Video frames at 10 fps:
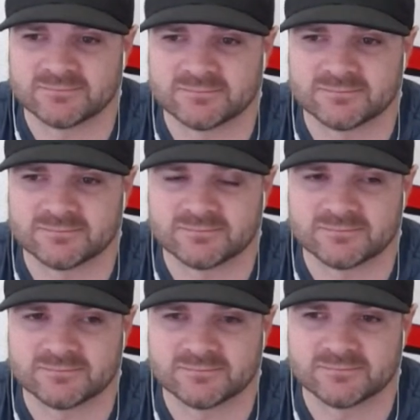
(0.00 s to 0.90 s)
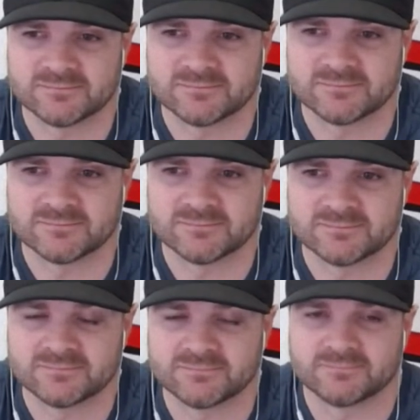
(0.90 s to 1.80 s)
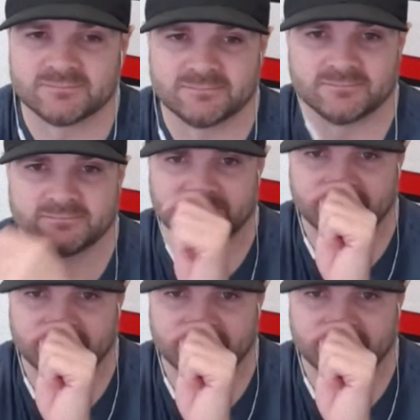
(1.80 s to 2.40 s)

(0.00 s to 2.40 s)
This person isn't speaking.